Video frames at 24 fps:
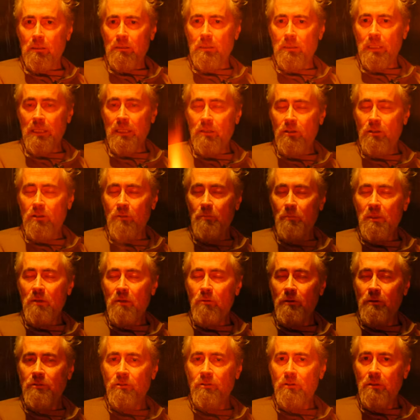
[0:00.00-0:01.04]
They could be
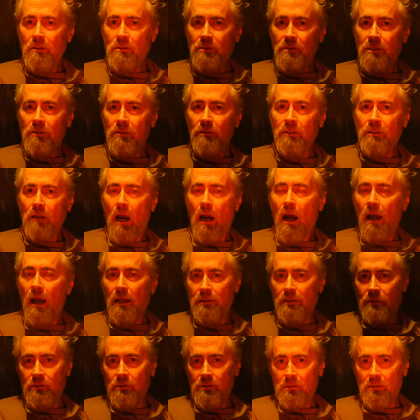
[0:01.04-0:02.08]
what you consider
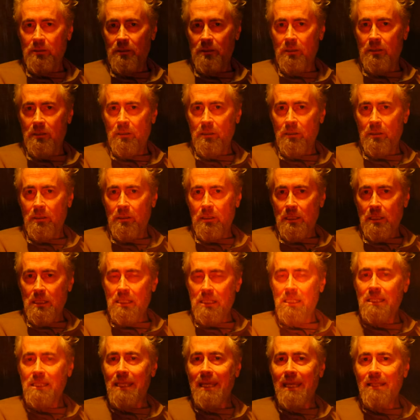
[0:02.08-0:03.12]
gods.
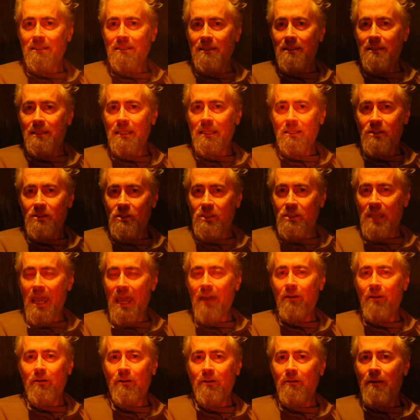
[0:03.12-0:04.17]
Satan is
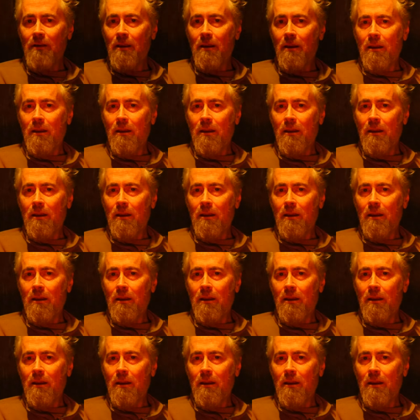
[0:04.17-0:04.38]
Saturn.